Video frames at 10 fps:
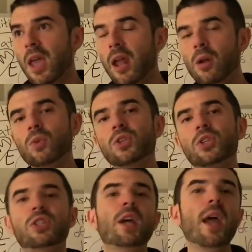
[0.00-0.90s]
And it will
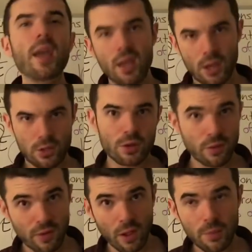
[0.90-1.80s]
stay
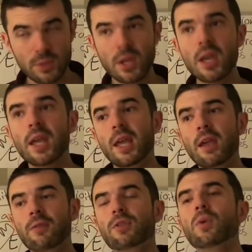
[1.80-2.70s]
underdeveloped
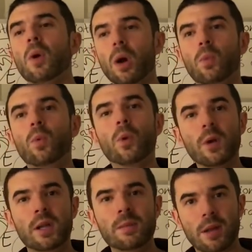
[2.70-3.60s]
if you are
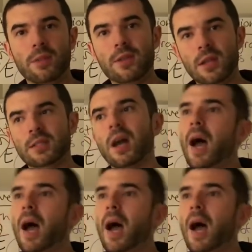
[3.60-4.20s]
worried about things.